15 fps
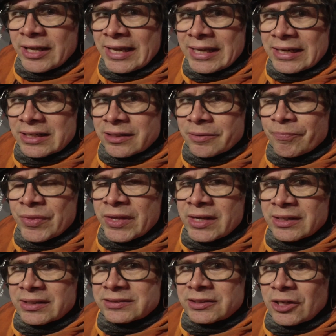the end
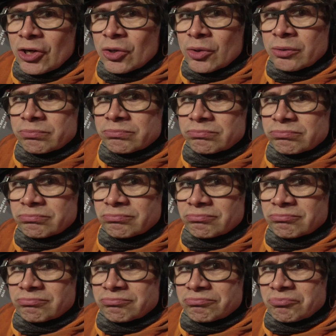so
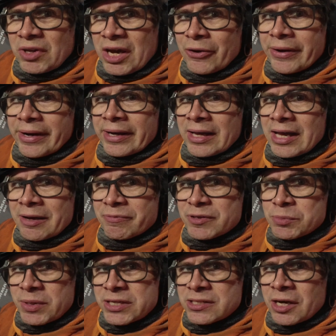now I have
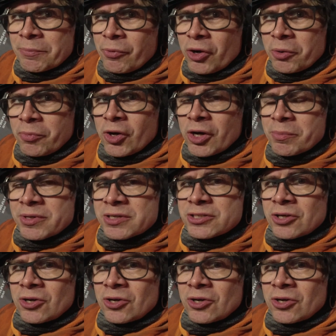special problem